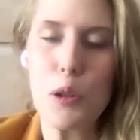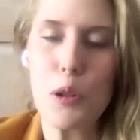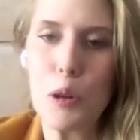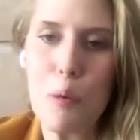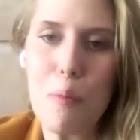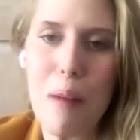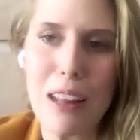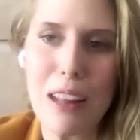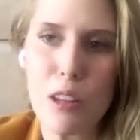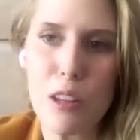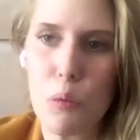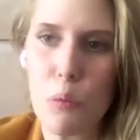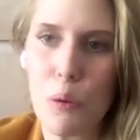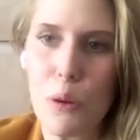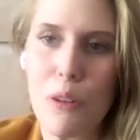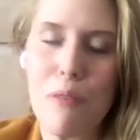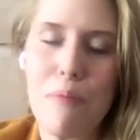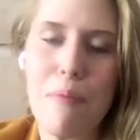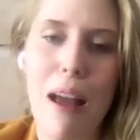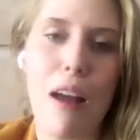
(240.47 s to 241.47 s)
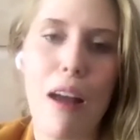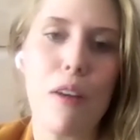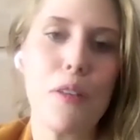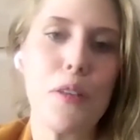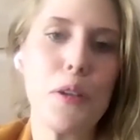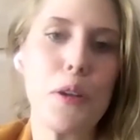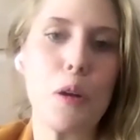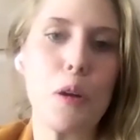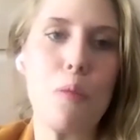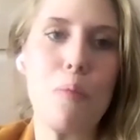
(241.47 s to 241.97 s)
go back to word of mouth,
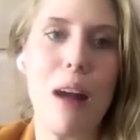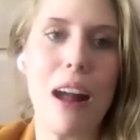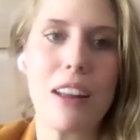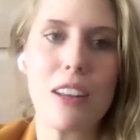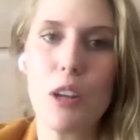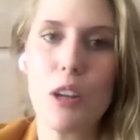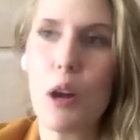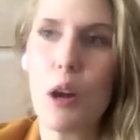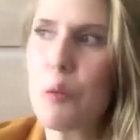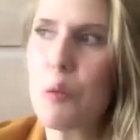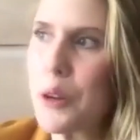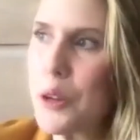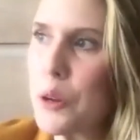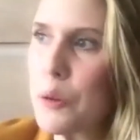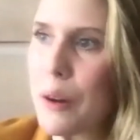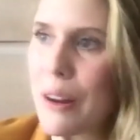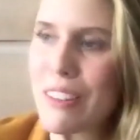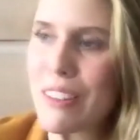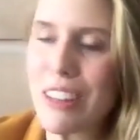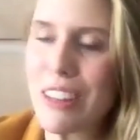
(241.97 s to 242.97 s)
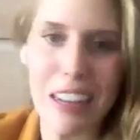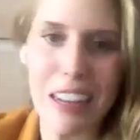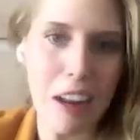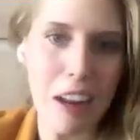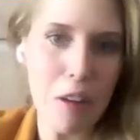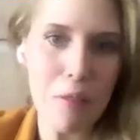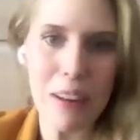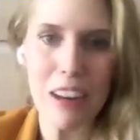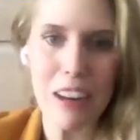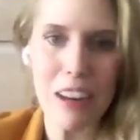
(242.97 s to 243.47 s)
you go back to, oh, what are you wearing today? Oh
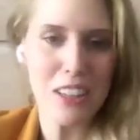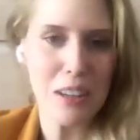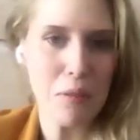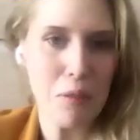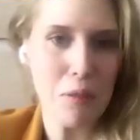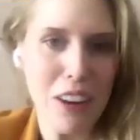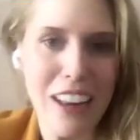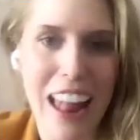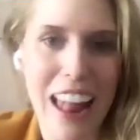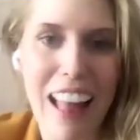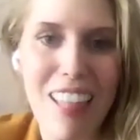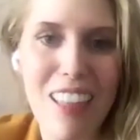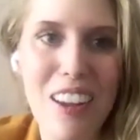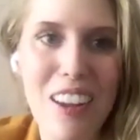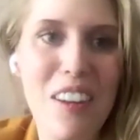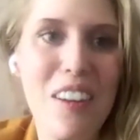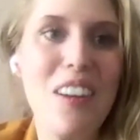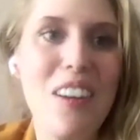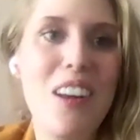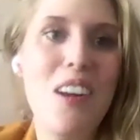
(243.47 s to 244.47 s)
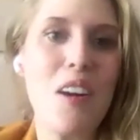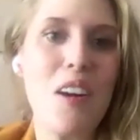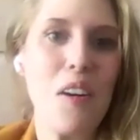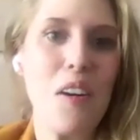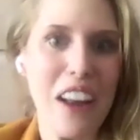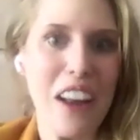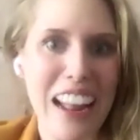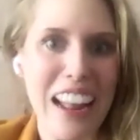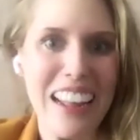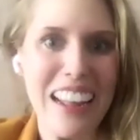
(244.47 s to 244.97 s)
my gosh, I'm wearing Aloe.
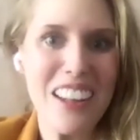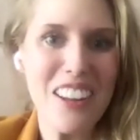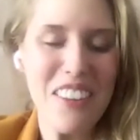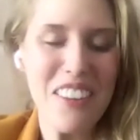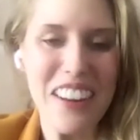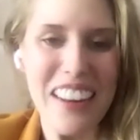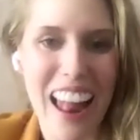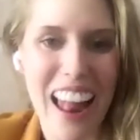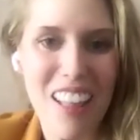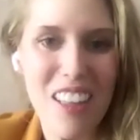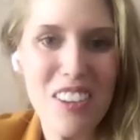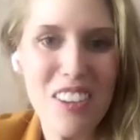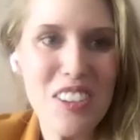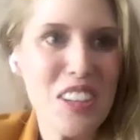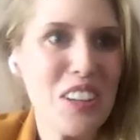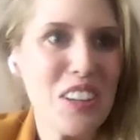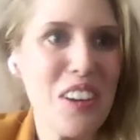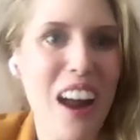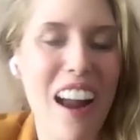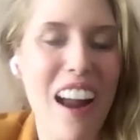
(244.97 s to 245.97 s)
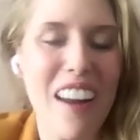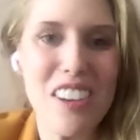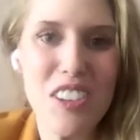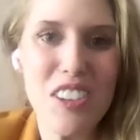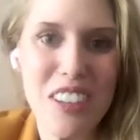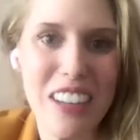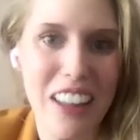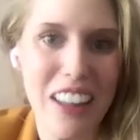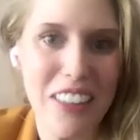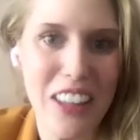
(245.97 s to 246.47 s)
Or, hey, you're wearing Aloe too. How did
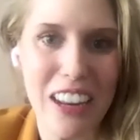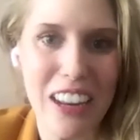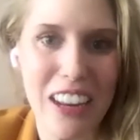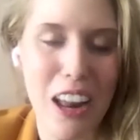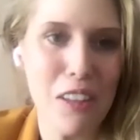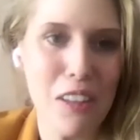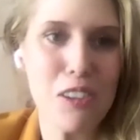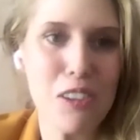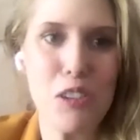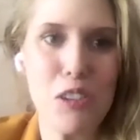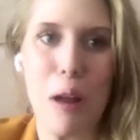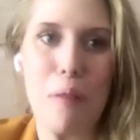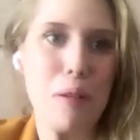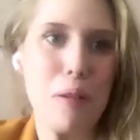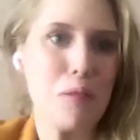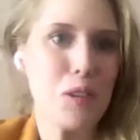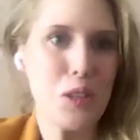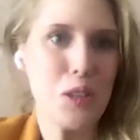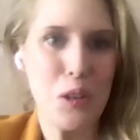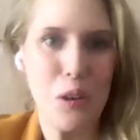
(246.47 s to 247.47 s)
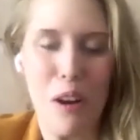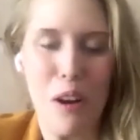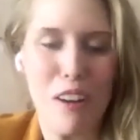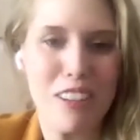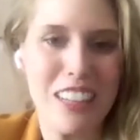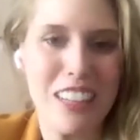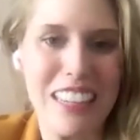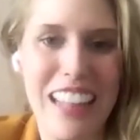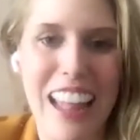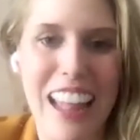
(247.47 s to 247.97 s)
you get that color drop? It was so hard
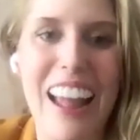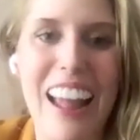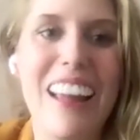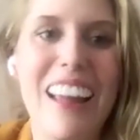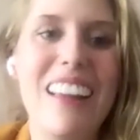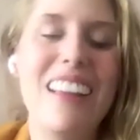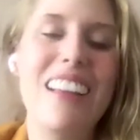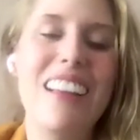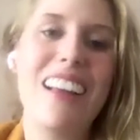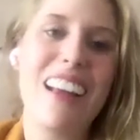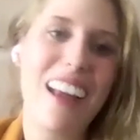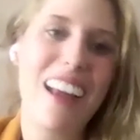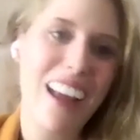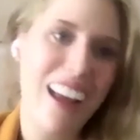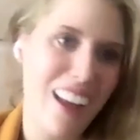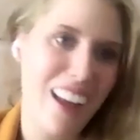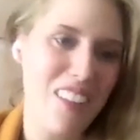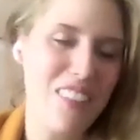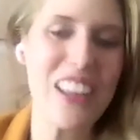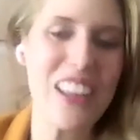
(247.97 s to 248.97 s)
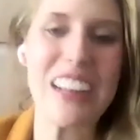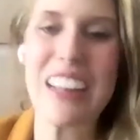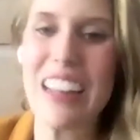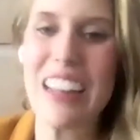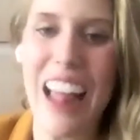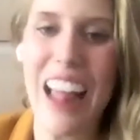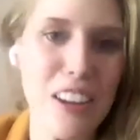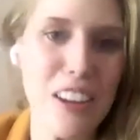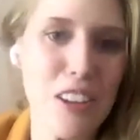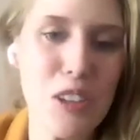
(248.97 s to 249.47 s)
to get, like
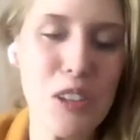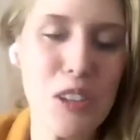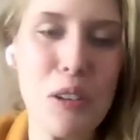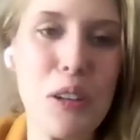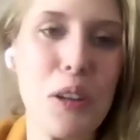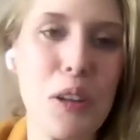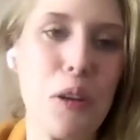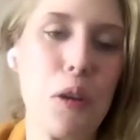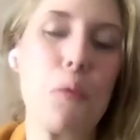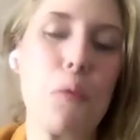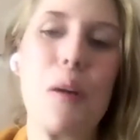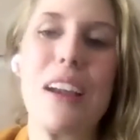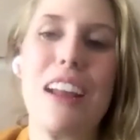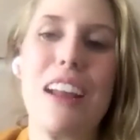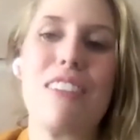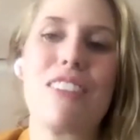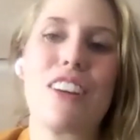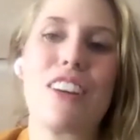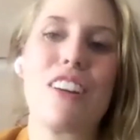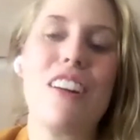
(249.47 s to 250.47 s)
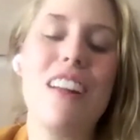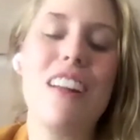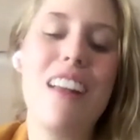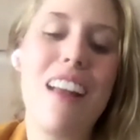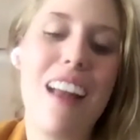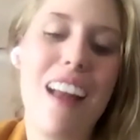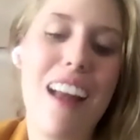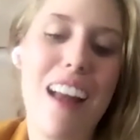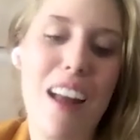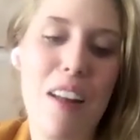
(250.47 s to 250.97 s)
at a studio or whatever.
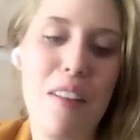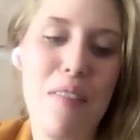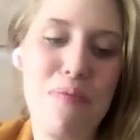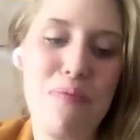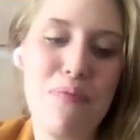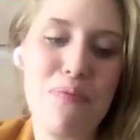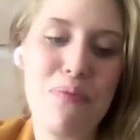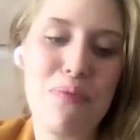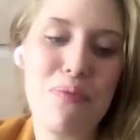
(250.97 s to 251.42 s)
Um,